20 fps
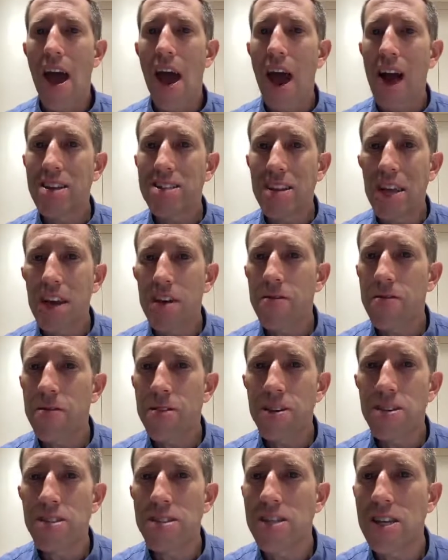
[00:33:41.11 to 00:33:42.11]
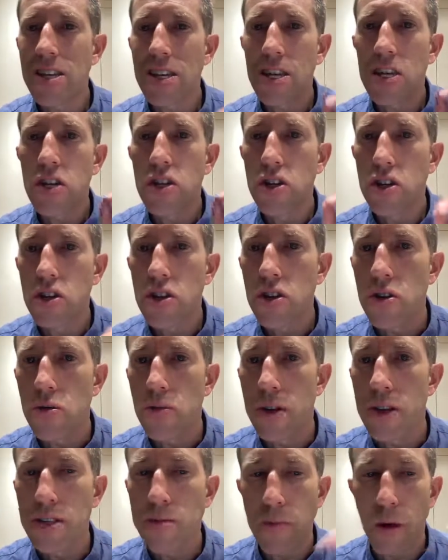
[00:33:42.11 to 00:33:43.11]
as if the city
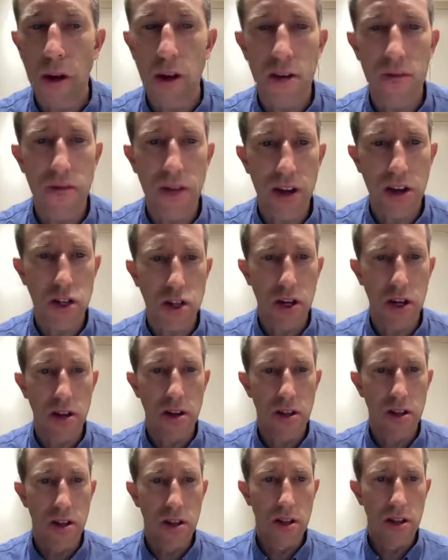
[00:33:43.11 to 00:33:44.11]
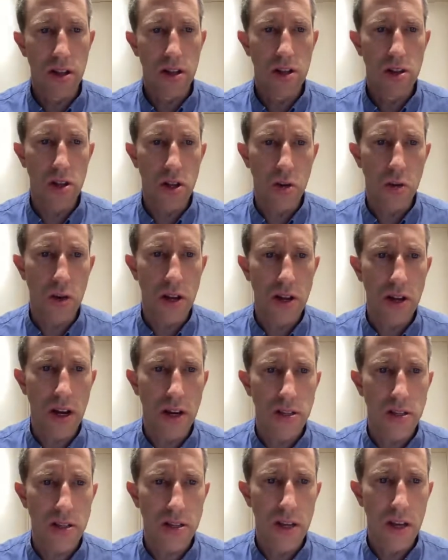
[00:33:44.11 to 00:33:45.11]
too is part of nature. Look what he
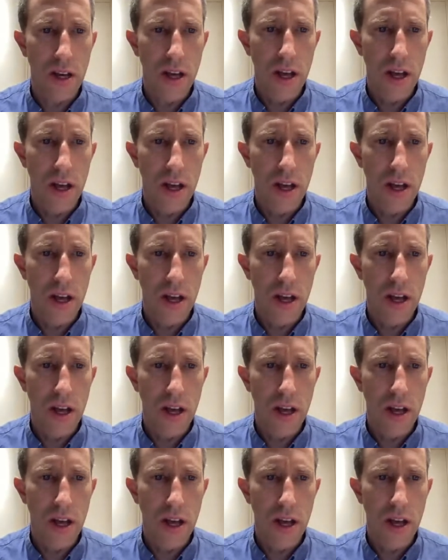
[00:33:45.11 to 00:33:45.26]
does.